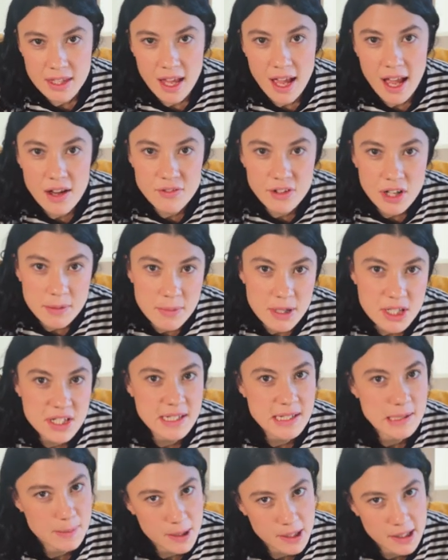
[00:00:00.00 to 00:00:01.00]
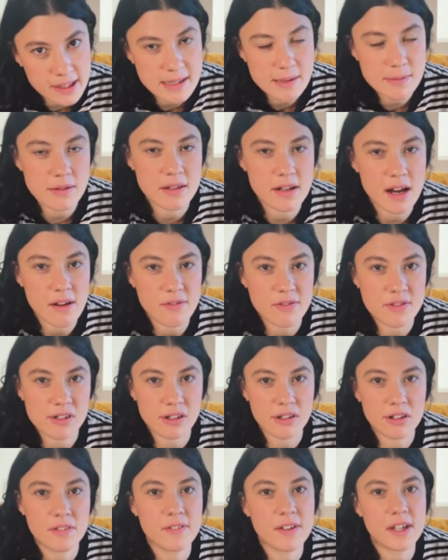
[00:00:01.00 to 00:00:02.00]
I haven't had much experience with night
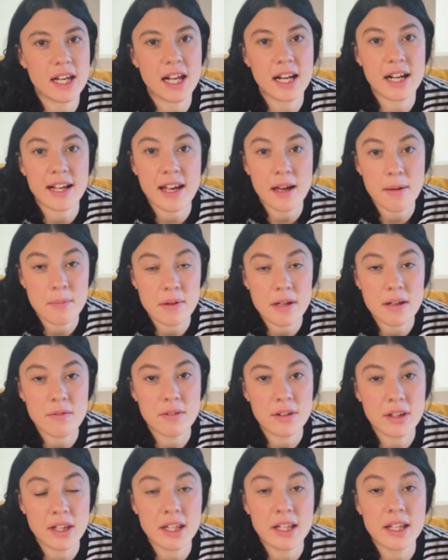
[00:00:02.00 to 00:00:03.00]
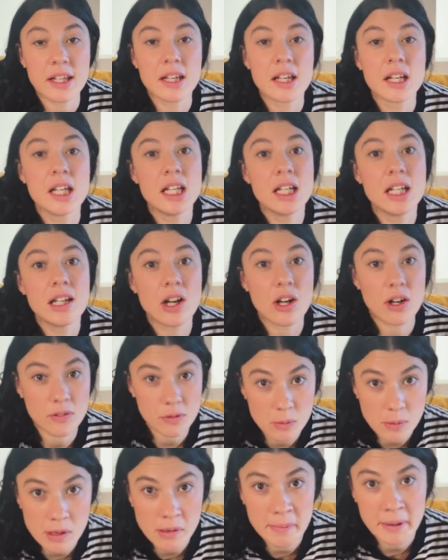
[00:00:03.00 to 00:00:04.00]
photography and it can be really
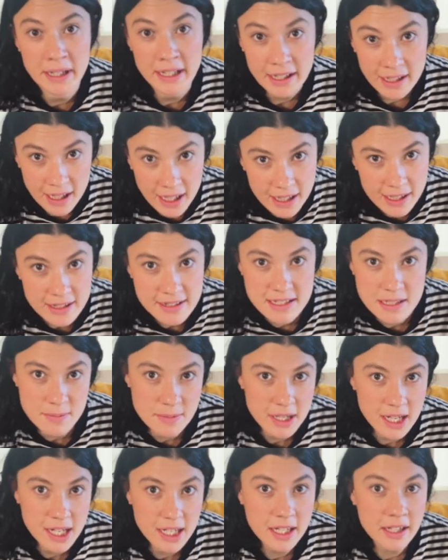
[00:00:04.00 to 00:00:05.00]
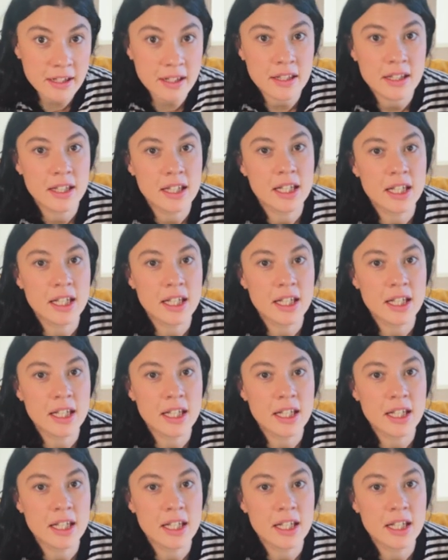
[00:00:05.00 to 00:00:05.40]
overwhelming and intimidating